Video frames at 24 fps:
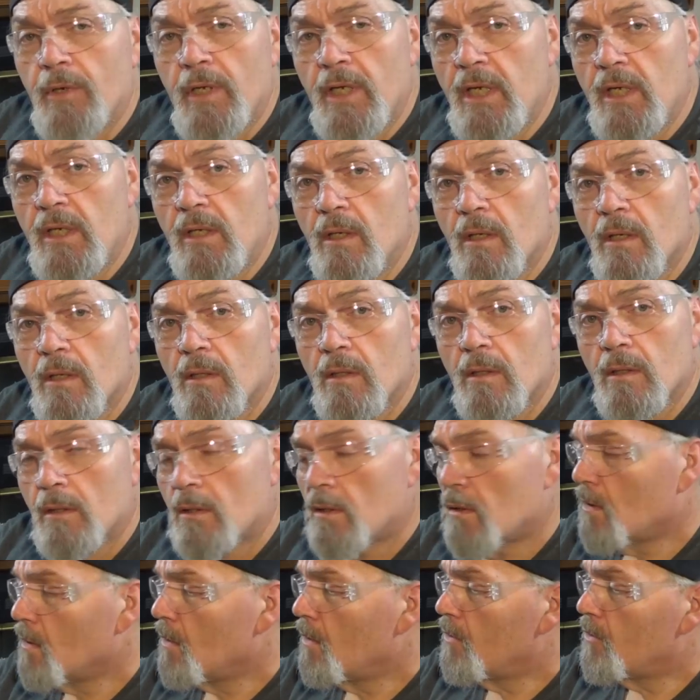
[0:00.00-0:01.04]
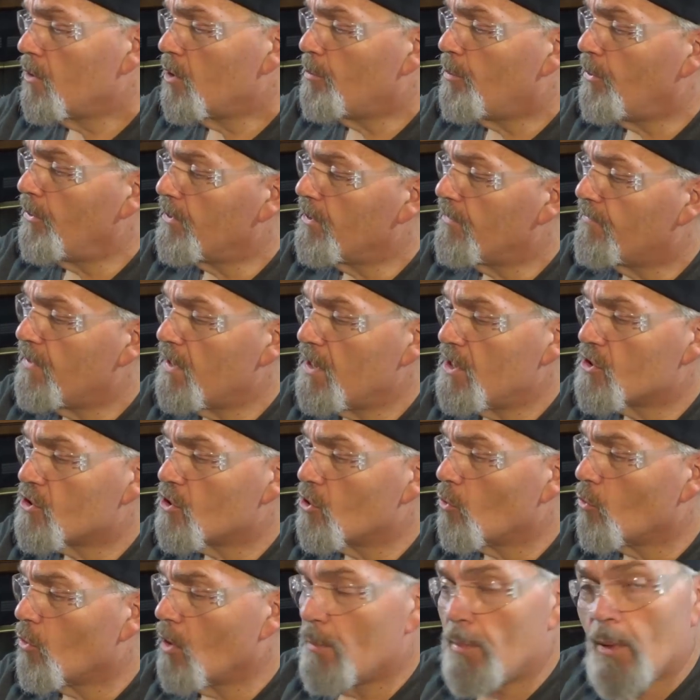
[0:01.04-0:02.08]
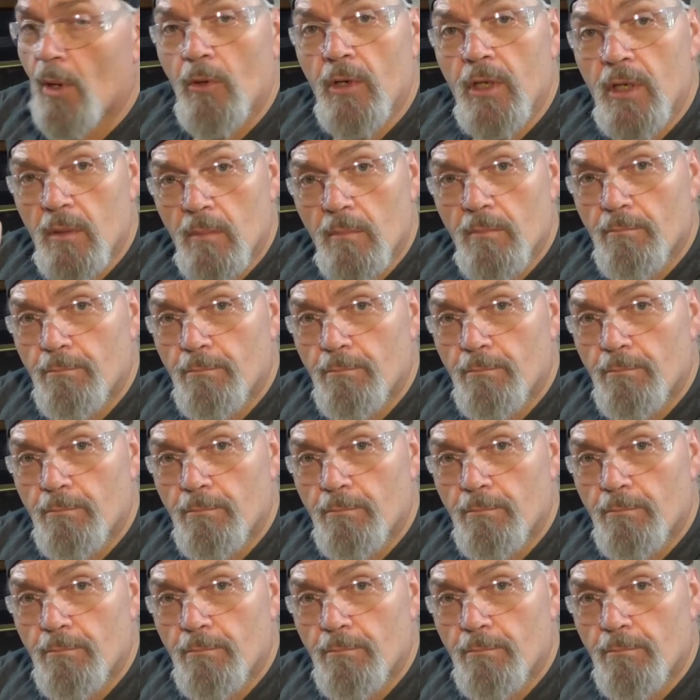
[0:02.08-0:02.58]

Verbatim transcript: need to put the finishing crimp on it,